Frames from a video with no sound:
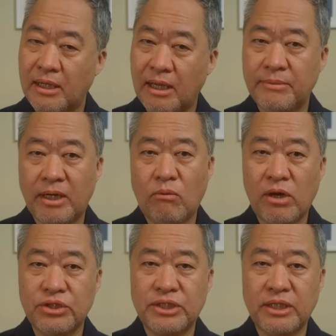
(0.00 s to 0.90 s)
I'm not a
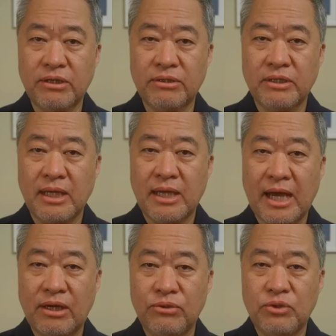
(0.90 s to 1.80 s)
watch dealer.
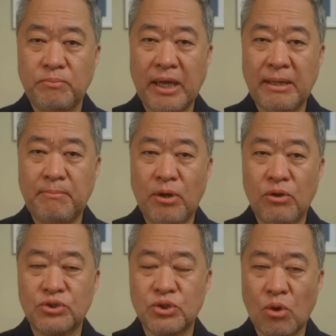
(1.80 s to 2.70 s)
I don't do paid
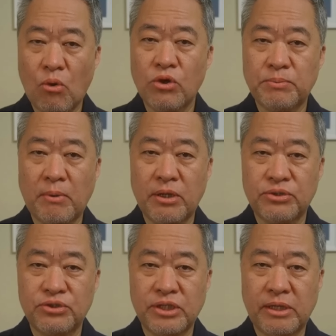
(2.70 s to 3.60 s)
posts or
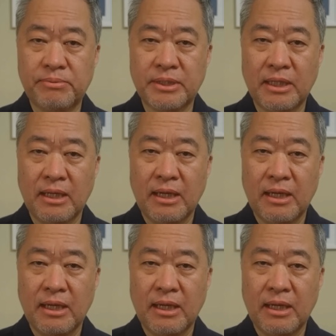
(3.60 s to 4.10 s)
sponsorships.